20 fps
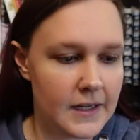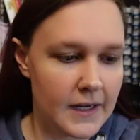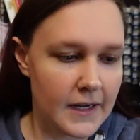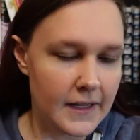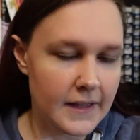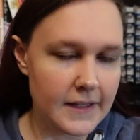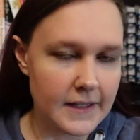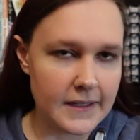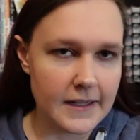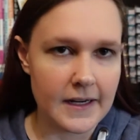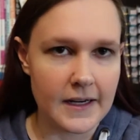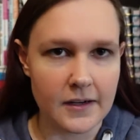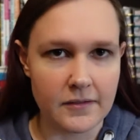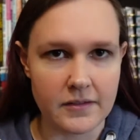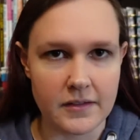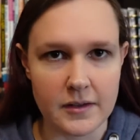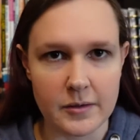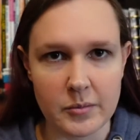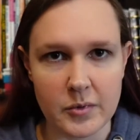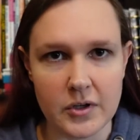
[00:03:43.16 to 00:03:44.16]
I like
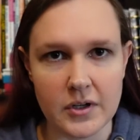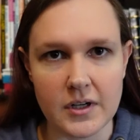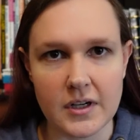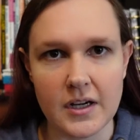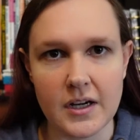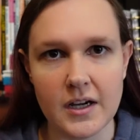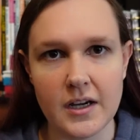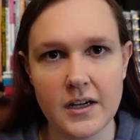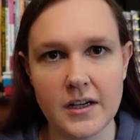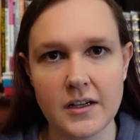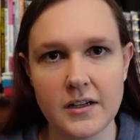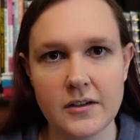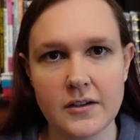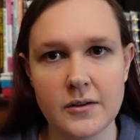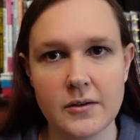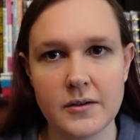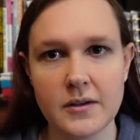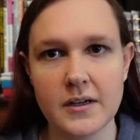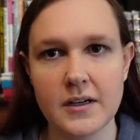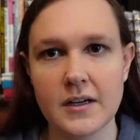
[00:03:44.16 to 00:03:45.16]
having the book, you
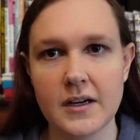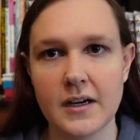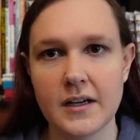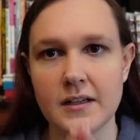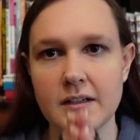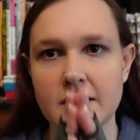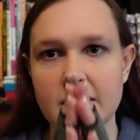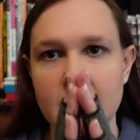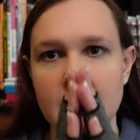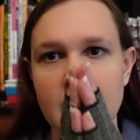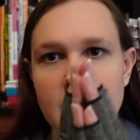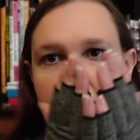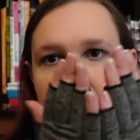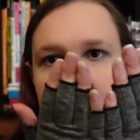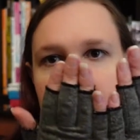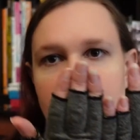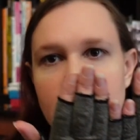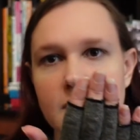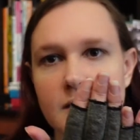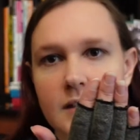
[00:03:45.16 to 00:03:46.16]
know, kind of kind of
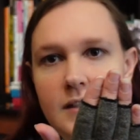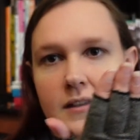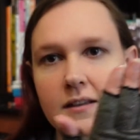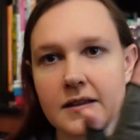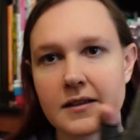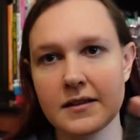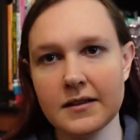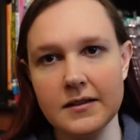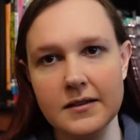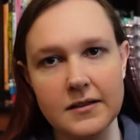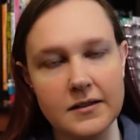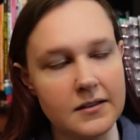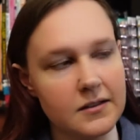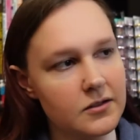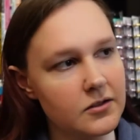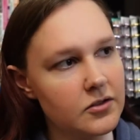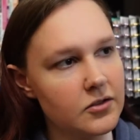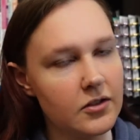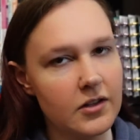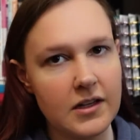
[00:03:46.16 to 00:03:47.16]
like like this,
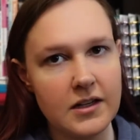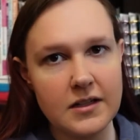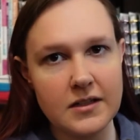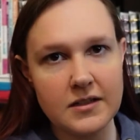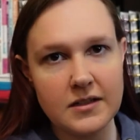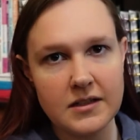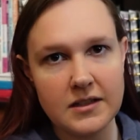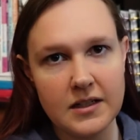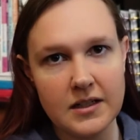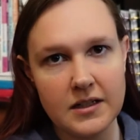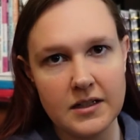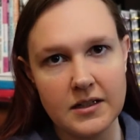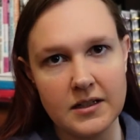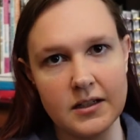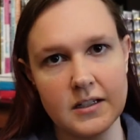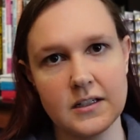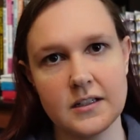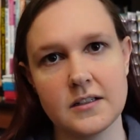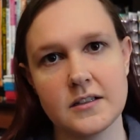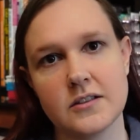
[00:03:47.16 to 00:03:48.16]
so I can see
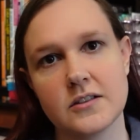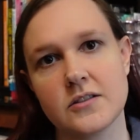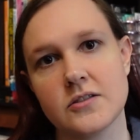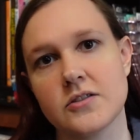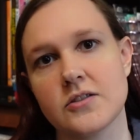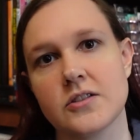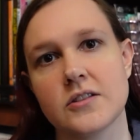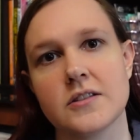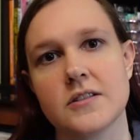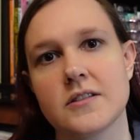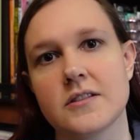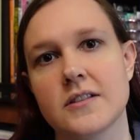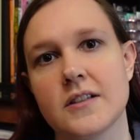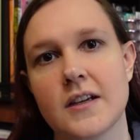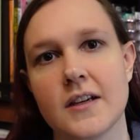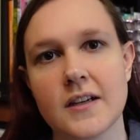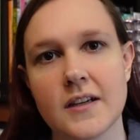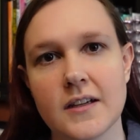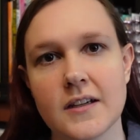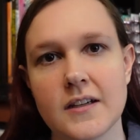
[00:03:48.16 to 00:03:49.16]
it, and just,
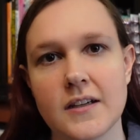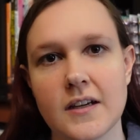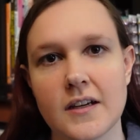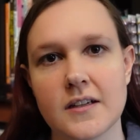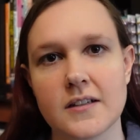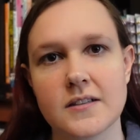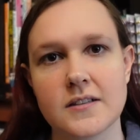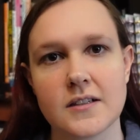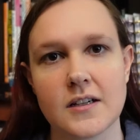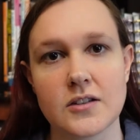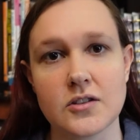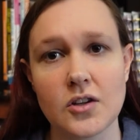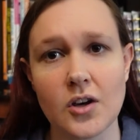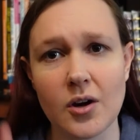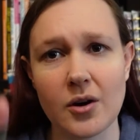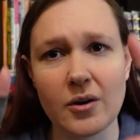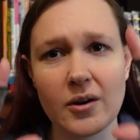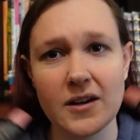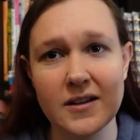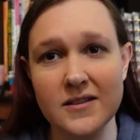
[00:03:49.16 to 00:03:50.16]
yeah, it's nice.
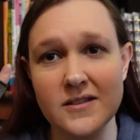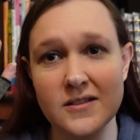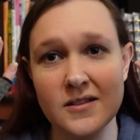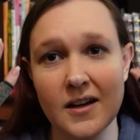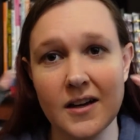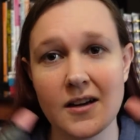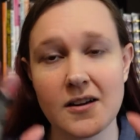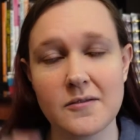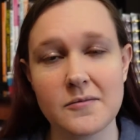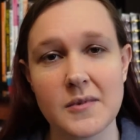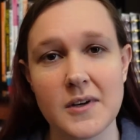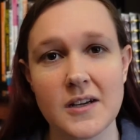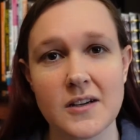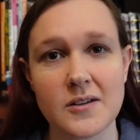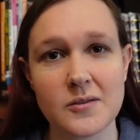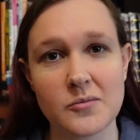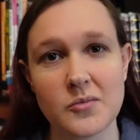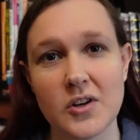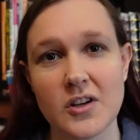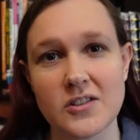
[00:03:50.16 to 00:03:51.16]
Oh, I still I have my
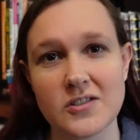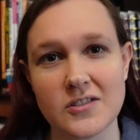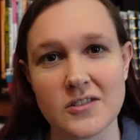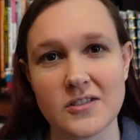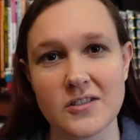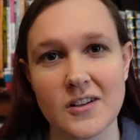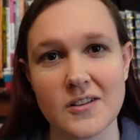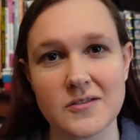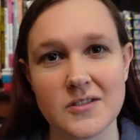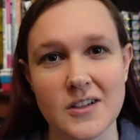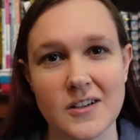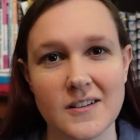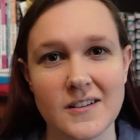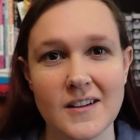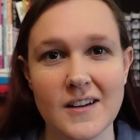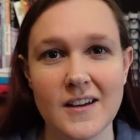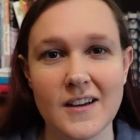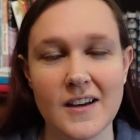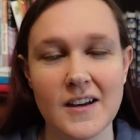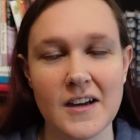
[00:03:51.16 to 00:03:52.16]
compression gloves on.
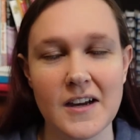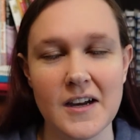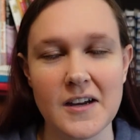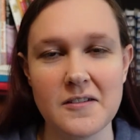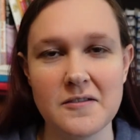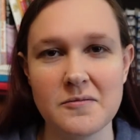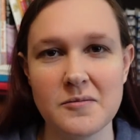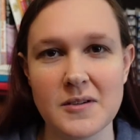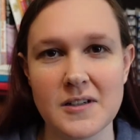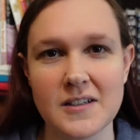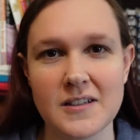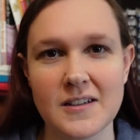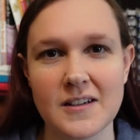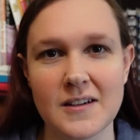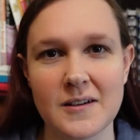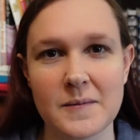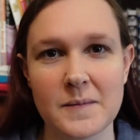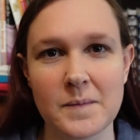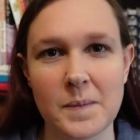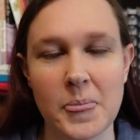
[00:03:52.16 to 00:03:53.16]
I've been
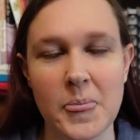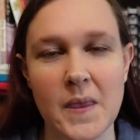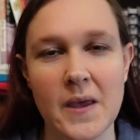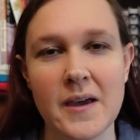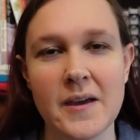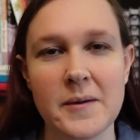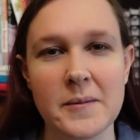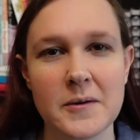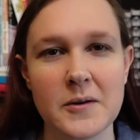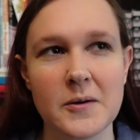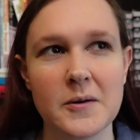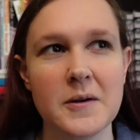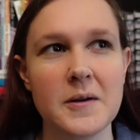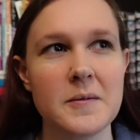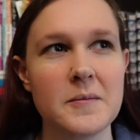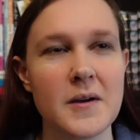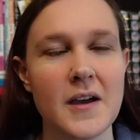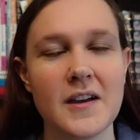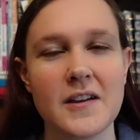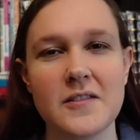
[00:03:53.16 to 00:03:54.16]
um,
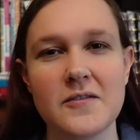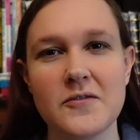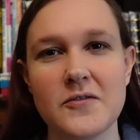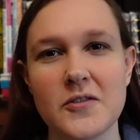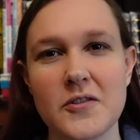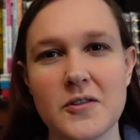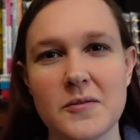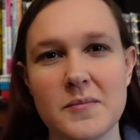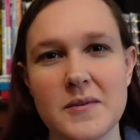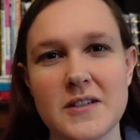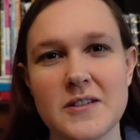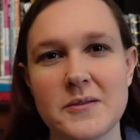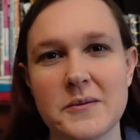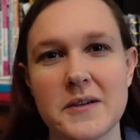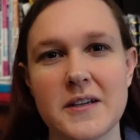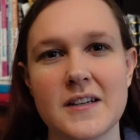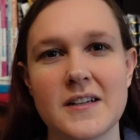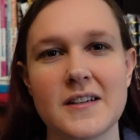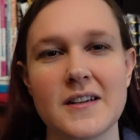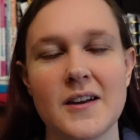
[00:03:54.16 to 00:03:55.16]
going back and forth
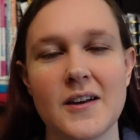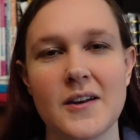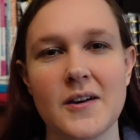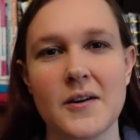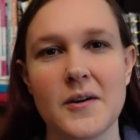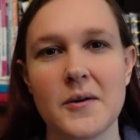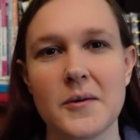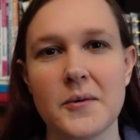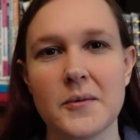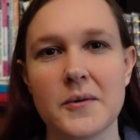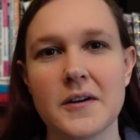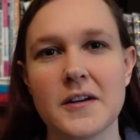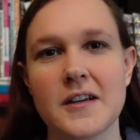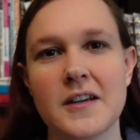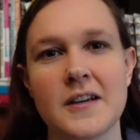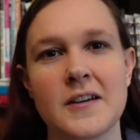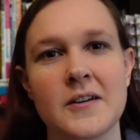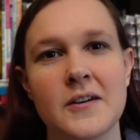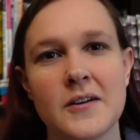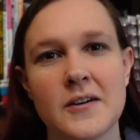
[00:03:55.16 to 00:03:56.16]
between
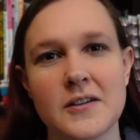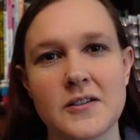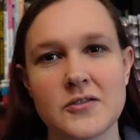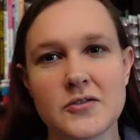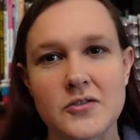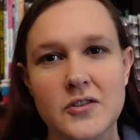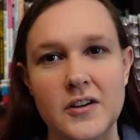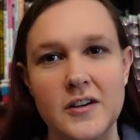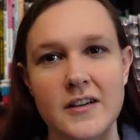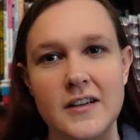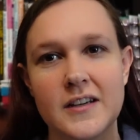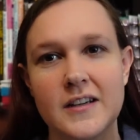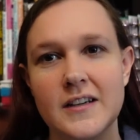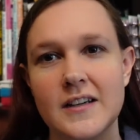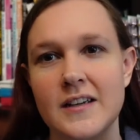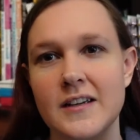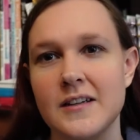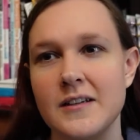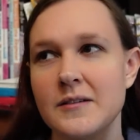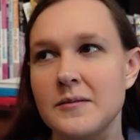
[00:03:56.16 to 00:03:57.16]
working on drawing
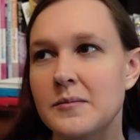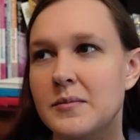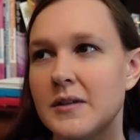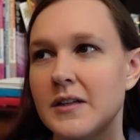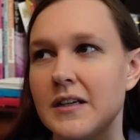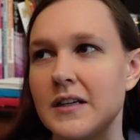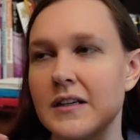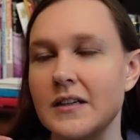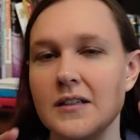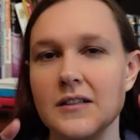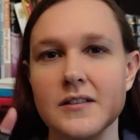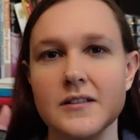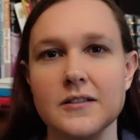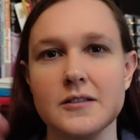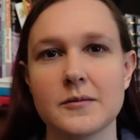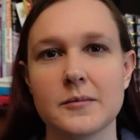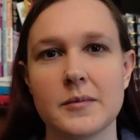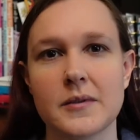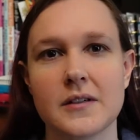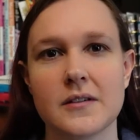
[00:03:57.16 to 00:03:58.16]
and playing a
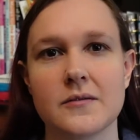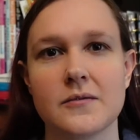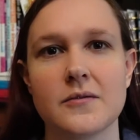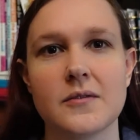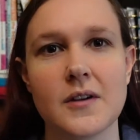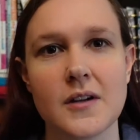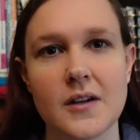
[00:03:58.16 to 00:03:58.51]
little bit of